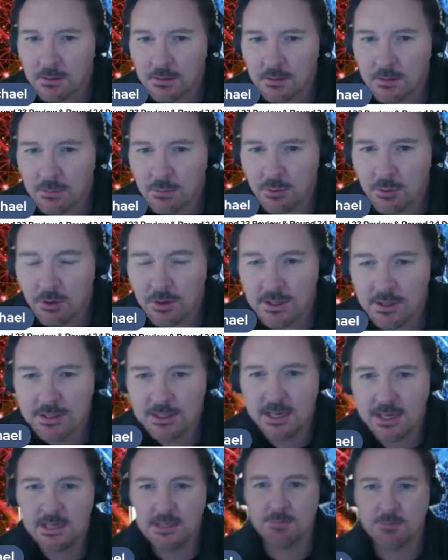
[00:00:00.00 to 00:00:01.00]
We're on a
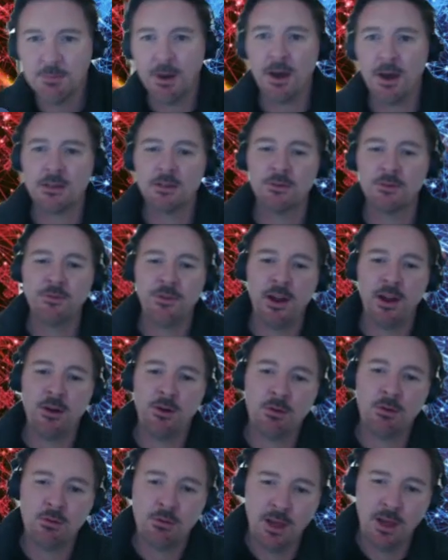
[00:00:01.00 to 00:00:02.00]
season pass or
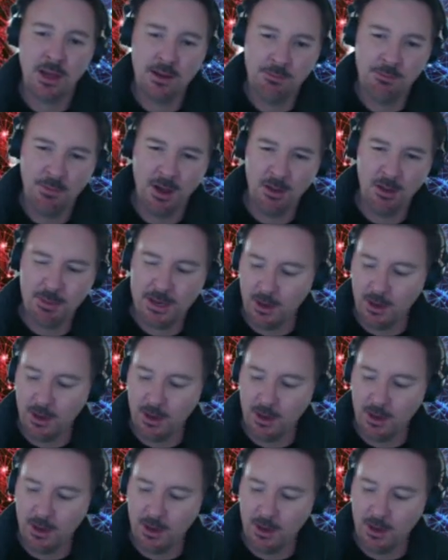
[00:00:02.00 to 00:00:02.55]
fail. And I mean,